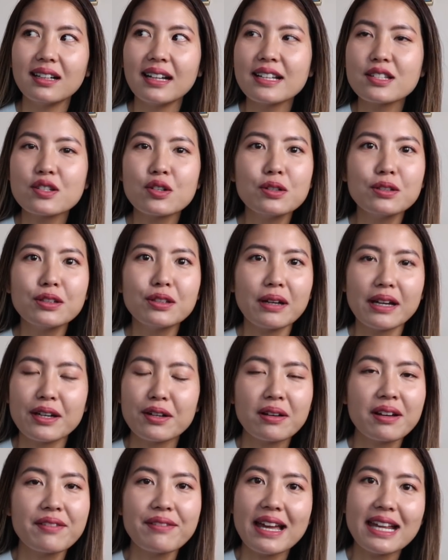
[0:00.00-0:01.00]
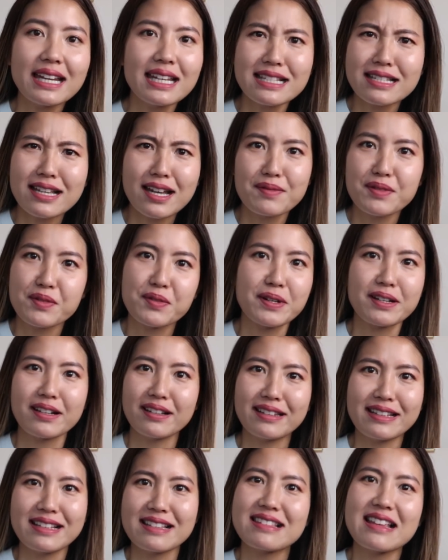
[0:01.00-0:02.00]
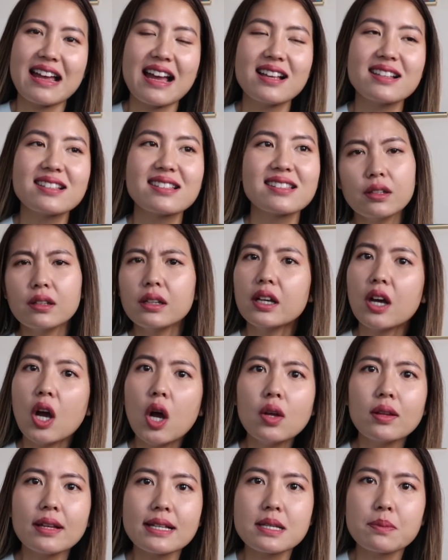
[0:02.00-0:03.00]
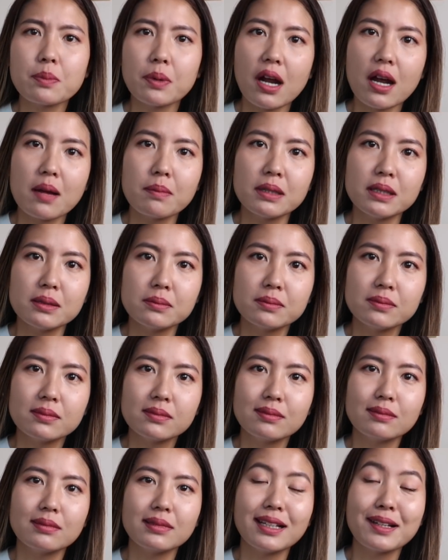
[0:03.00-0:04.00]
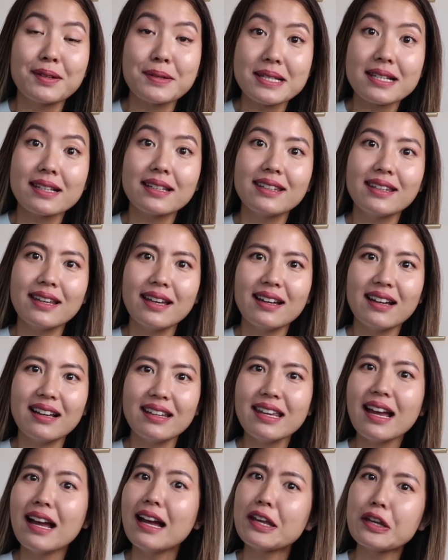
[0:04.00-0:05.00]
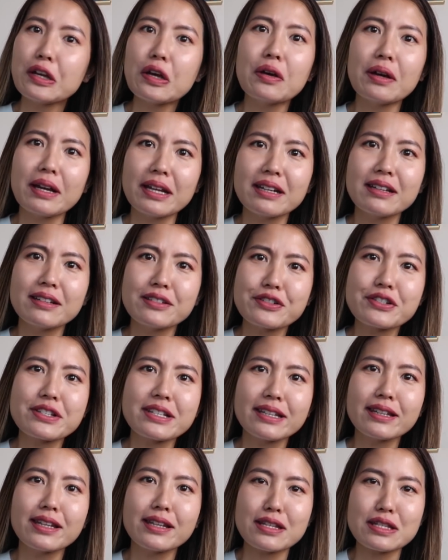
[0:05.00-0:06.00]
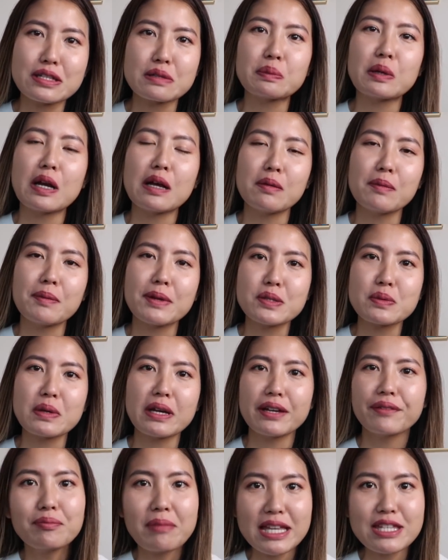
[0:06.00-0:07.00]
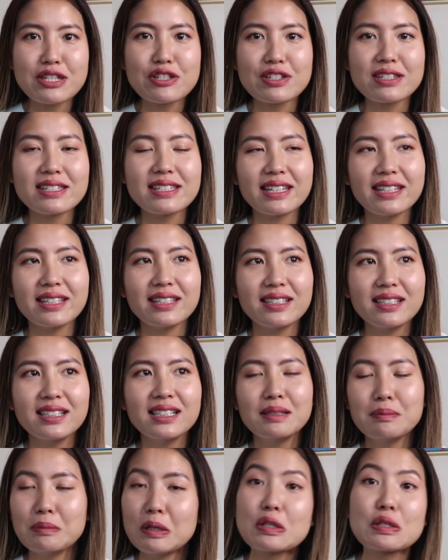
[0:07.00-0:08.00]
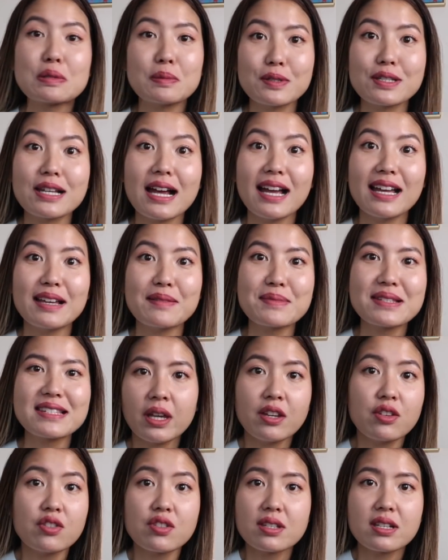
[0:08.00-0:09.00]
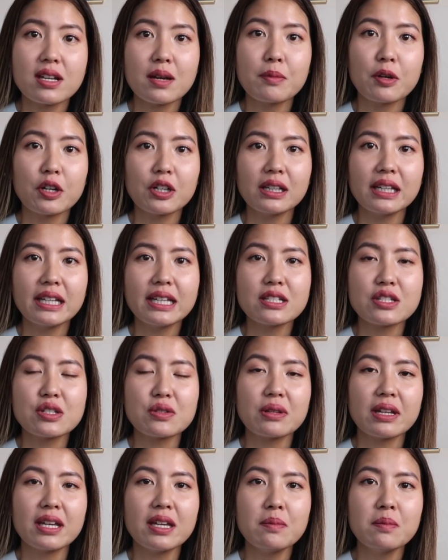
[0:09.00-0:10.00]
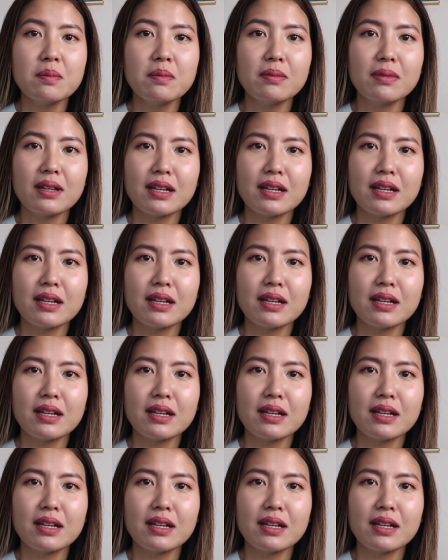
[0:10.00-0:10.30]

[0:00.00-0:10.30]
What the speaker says: I told you I don't have any time to work on these tests. They're like, oh, that's a problem. And I was like, yeah, I know, I understand that that's a problem, that's why I mentioned it multiple times. Can you just come early and do them?